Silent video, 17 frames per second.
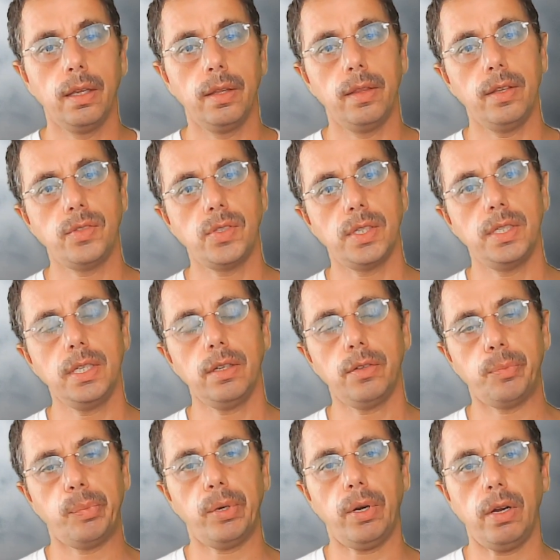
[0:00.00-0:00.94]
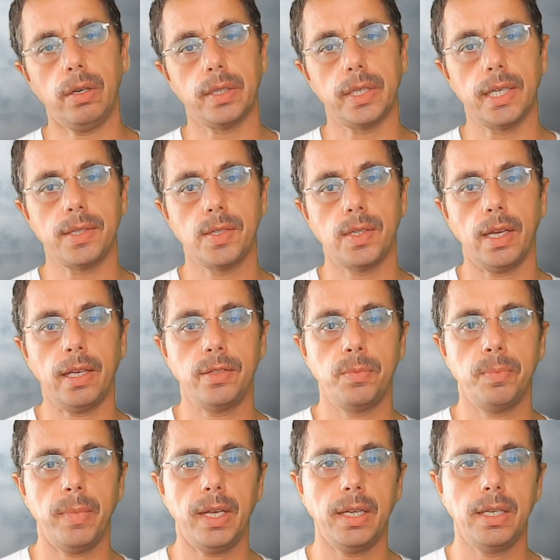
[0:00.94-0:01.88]
this idea of progress has
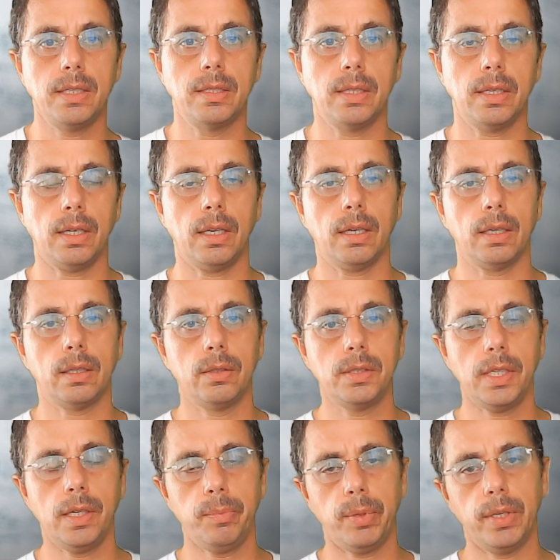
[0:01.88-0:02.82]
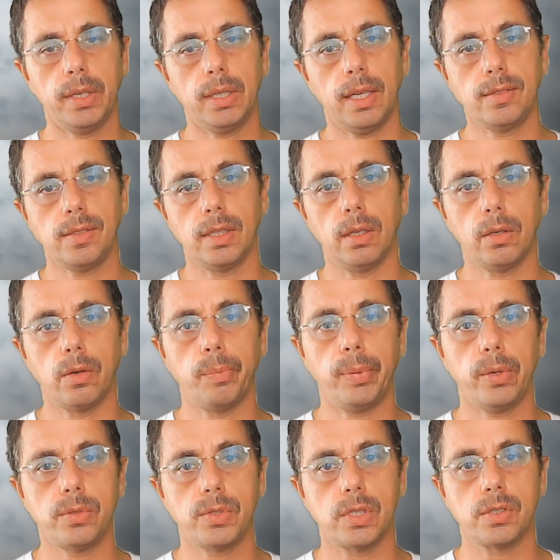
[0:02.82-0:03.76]
made contemporary classical
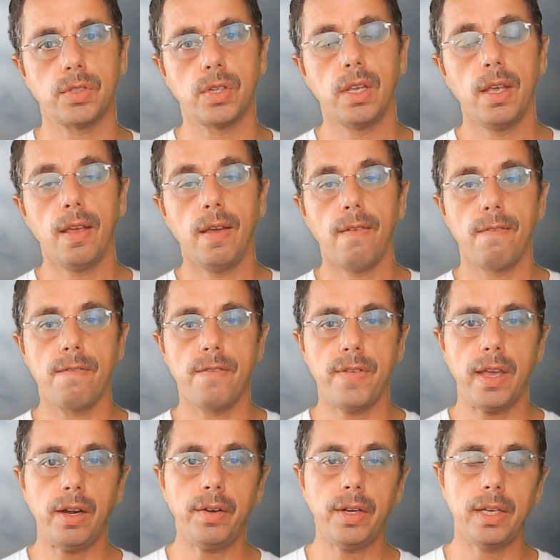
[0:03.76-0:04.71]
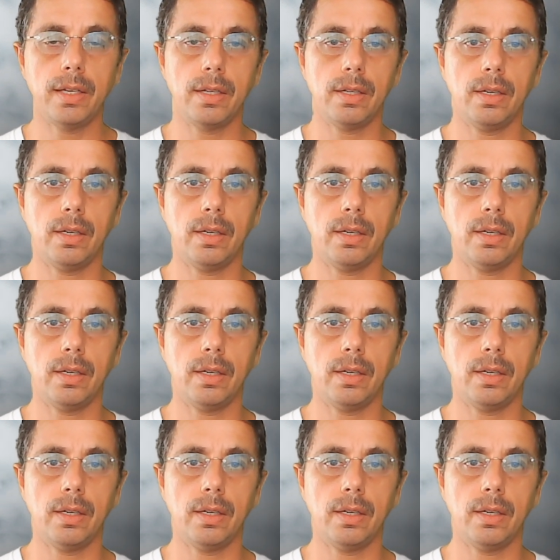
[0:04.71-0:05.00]
composers very